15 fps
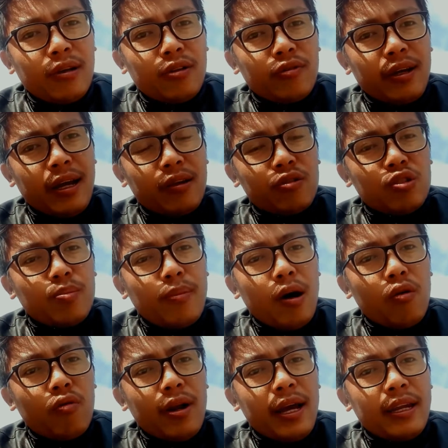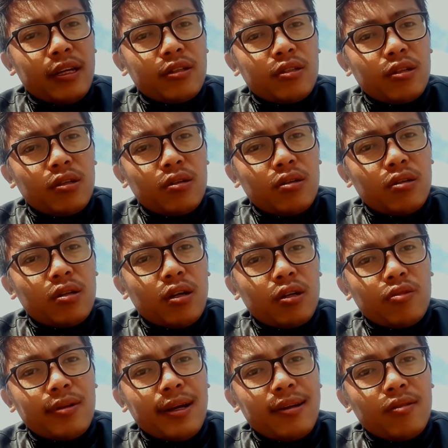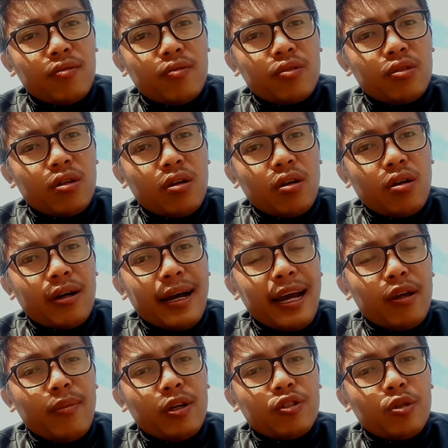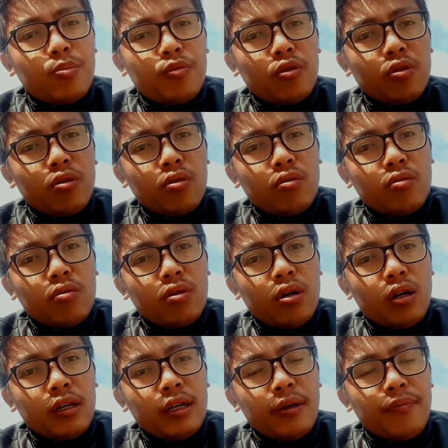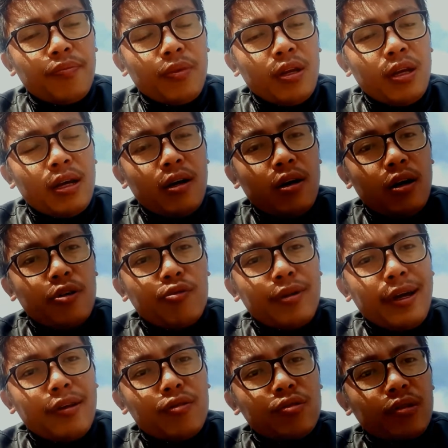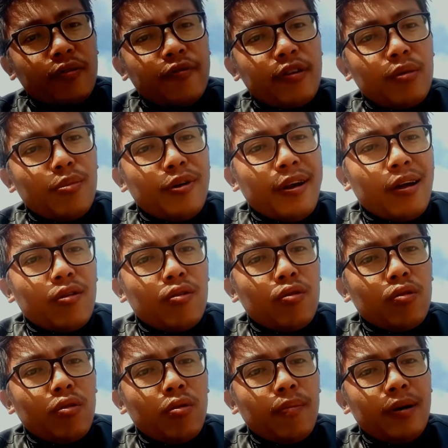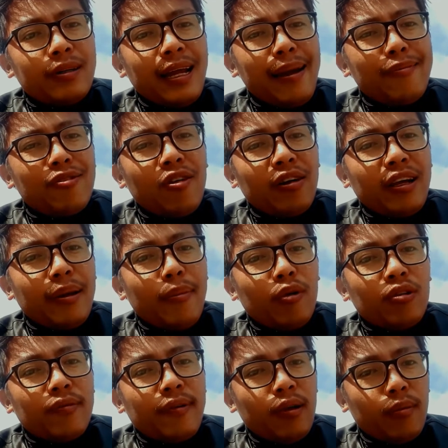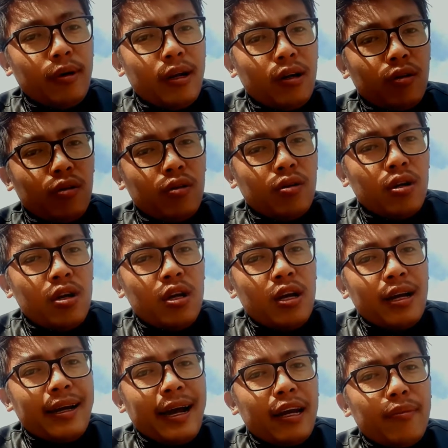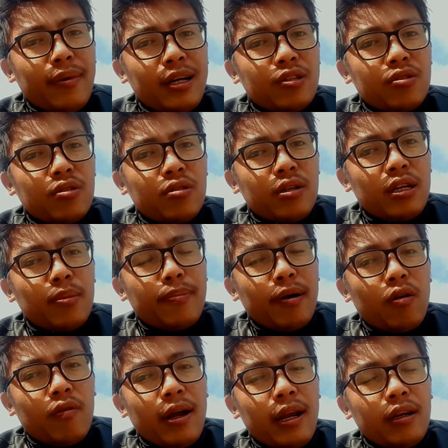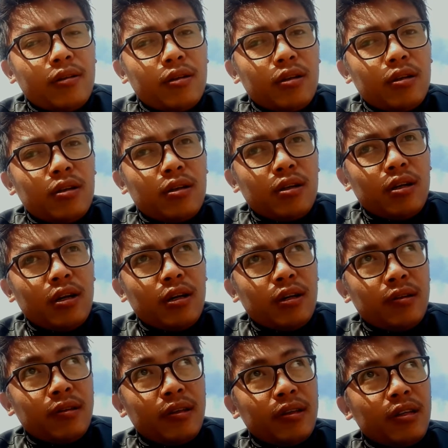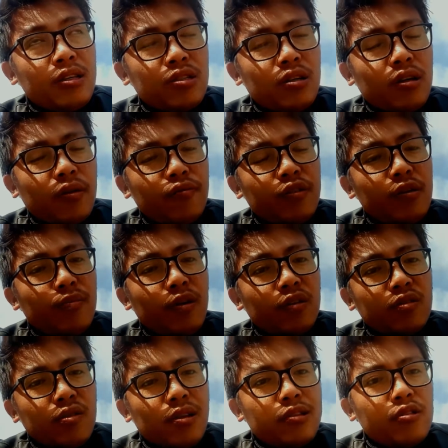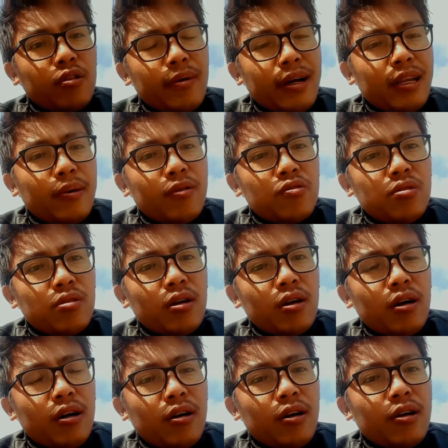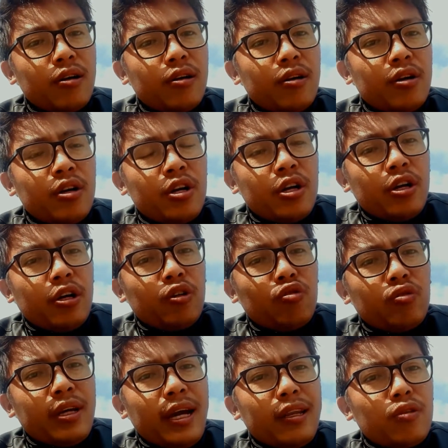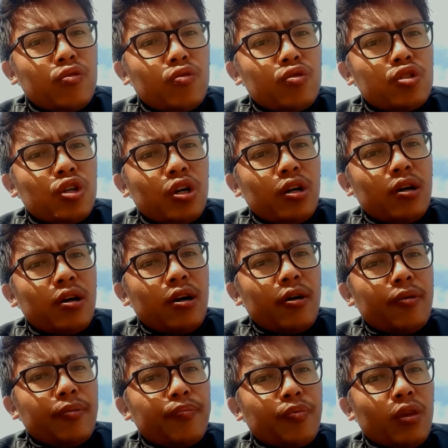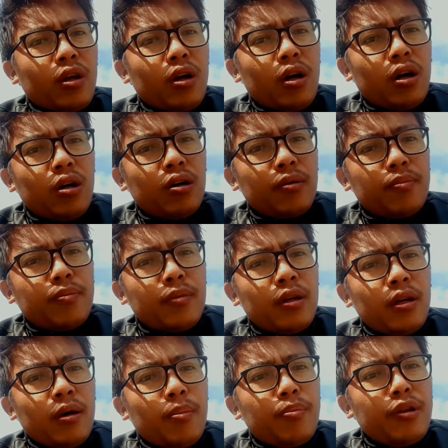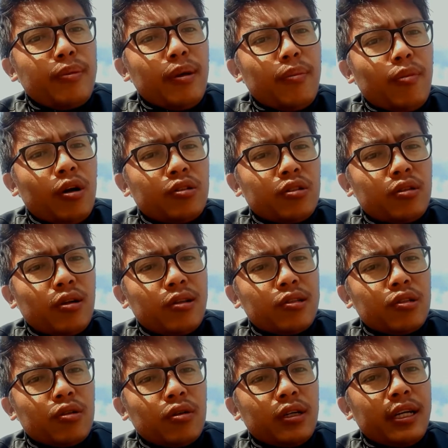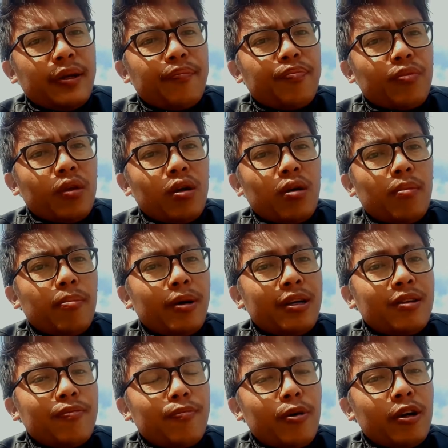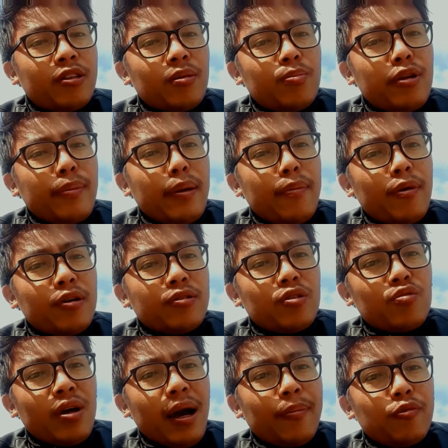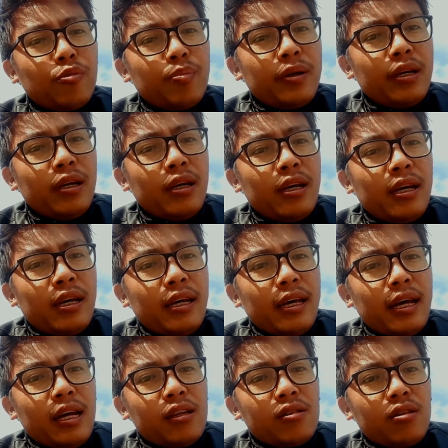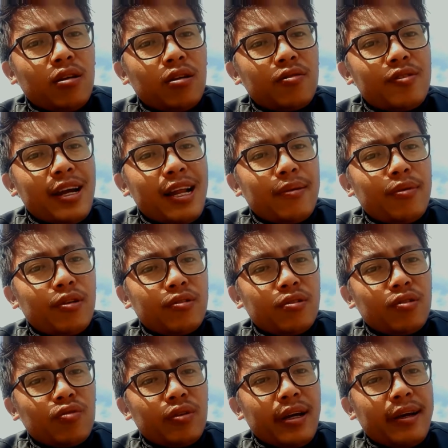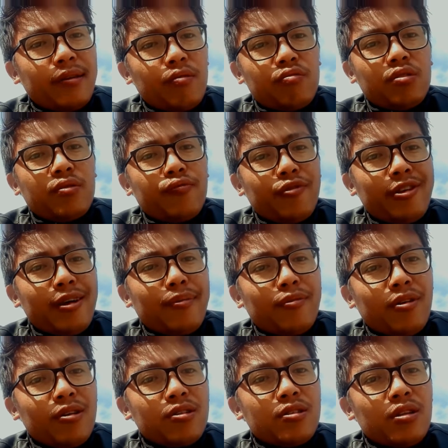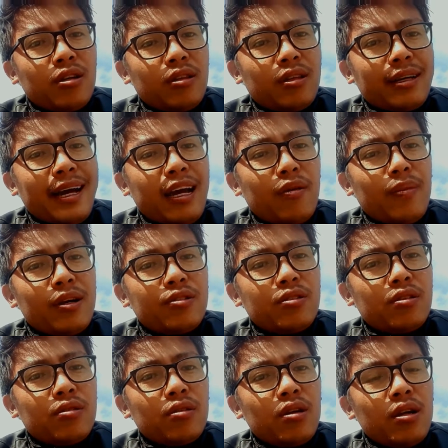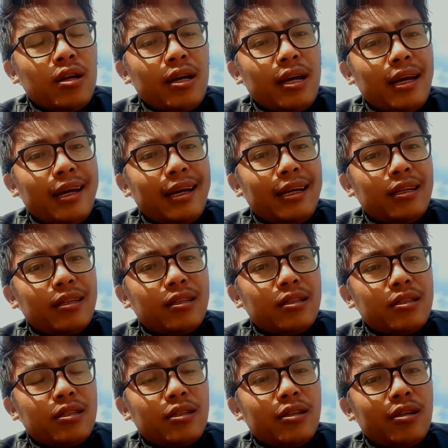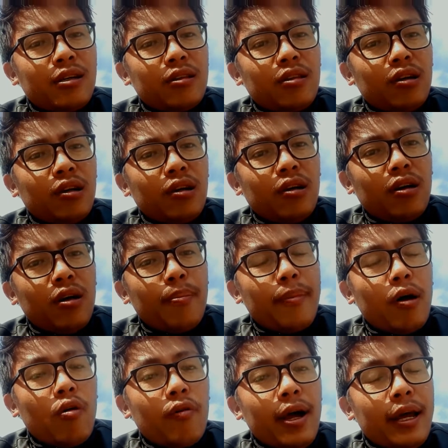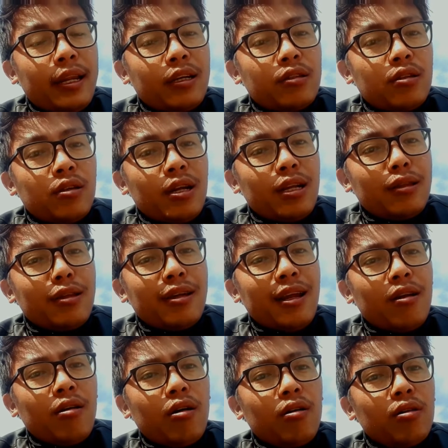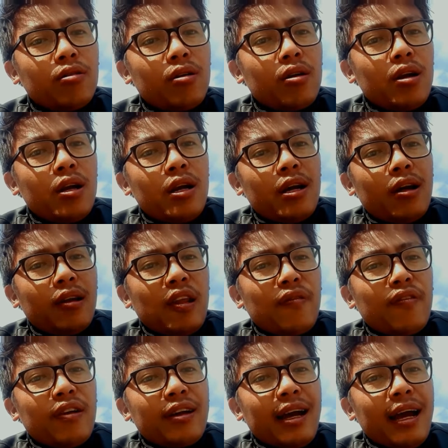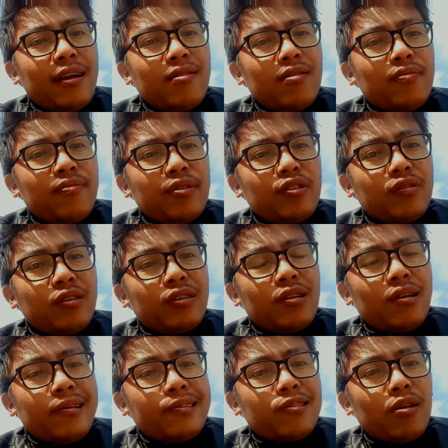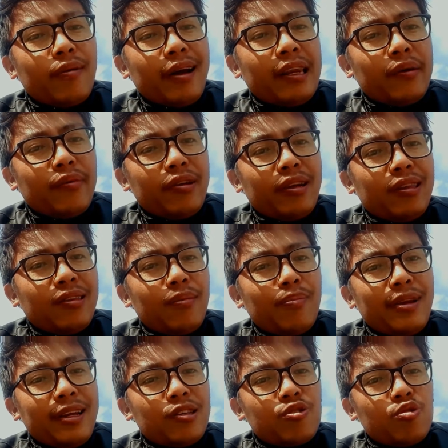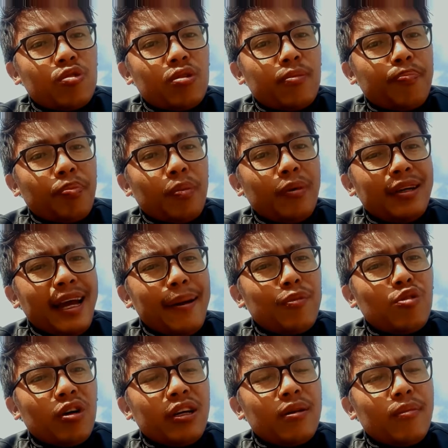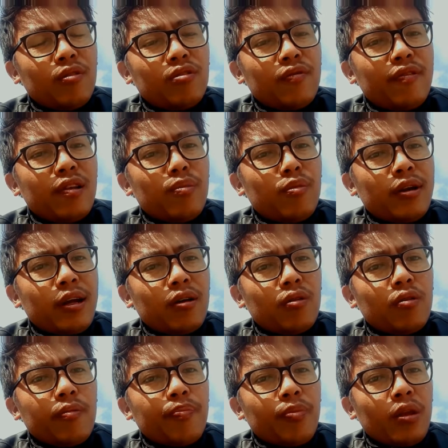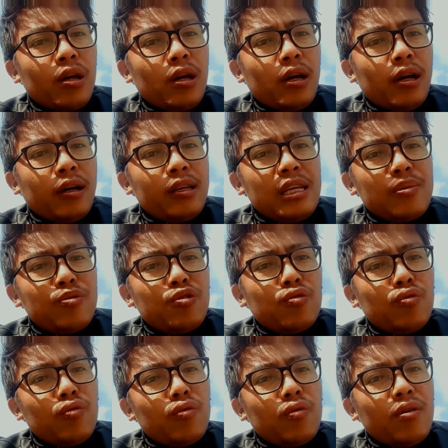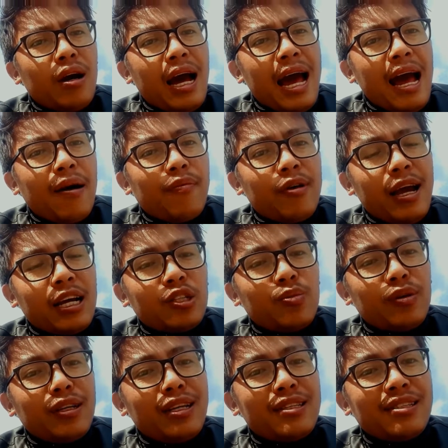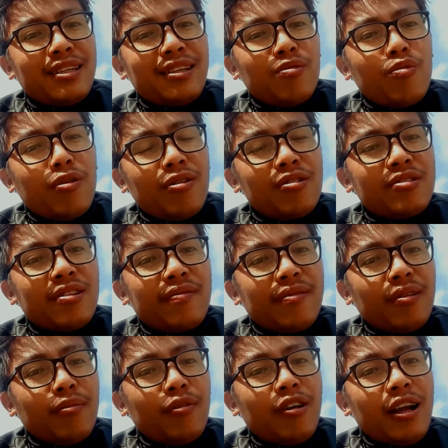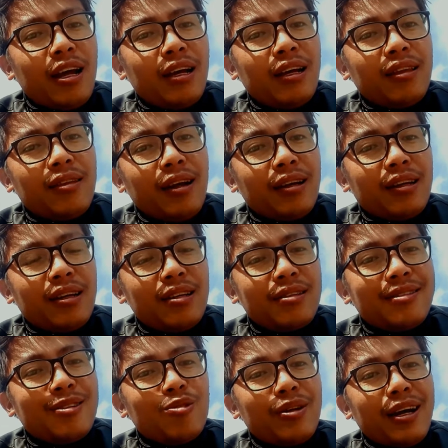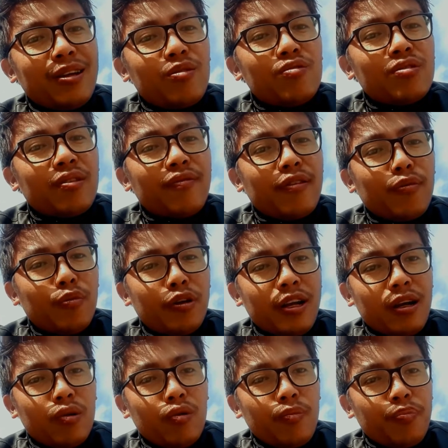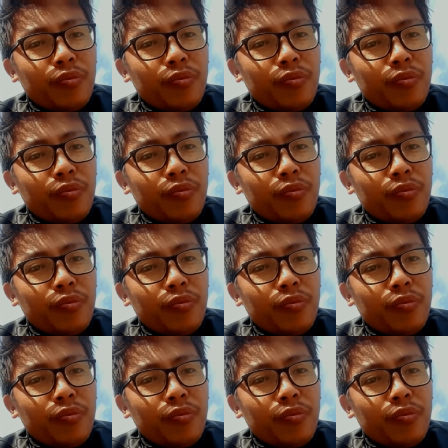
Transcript: You can use Power Director, or you can use the KineMaster Pro. Okay, or you can use the Filmora Go, but I'm talking about the Filmora Go. KineMaster and Power Director, there is a free version also available, or you can use a premium version also. Okay, but for the premium version you have to pay, and the trial version you can use it free of cost, the KineMaster and the Power Director. And there are another different kind of video editor also available in the Play Store, but I'm talking about the Filmora Go. If you have experience in Wondershare Filmora, in that case you can use the Filmora Go.